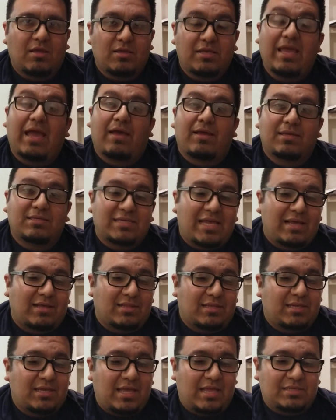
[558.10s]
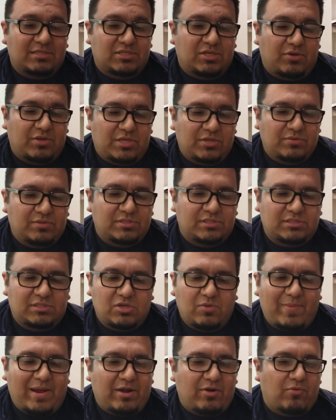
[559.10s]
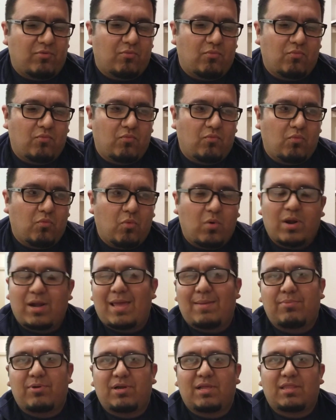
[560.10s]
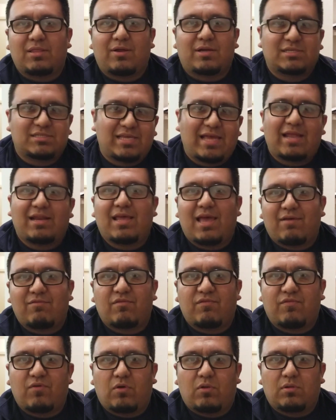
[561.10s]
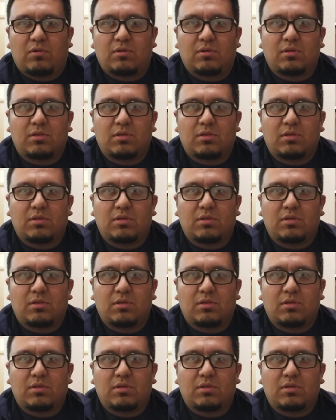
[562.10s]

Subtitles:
Yeah, exactly. Yeah. And so no matter what I put in there, I just had to have it full.